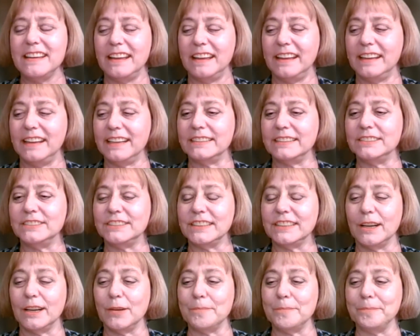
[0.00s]
And
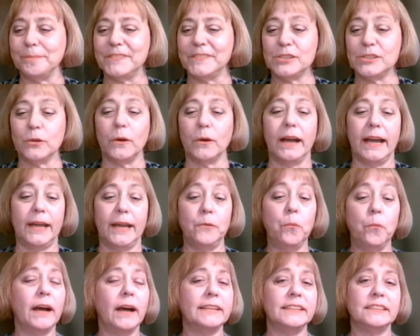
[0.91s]
so I
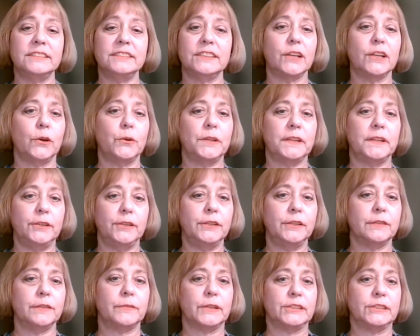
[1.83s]
wanted to go to the
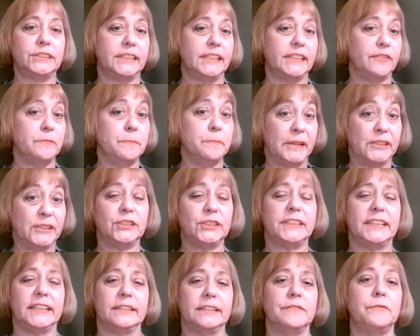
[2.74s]
University of
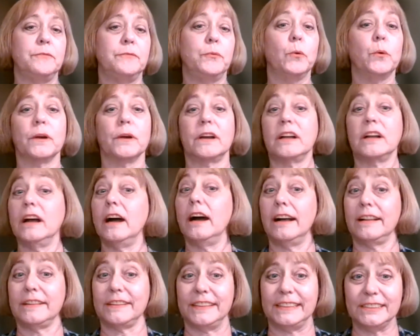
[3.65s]
Michigan for
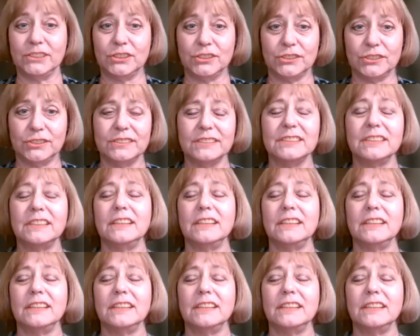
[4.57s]
college.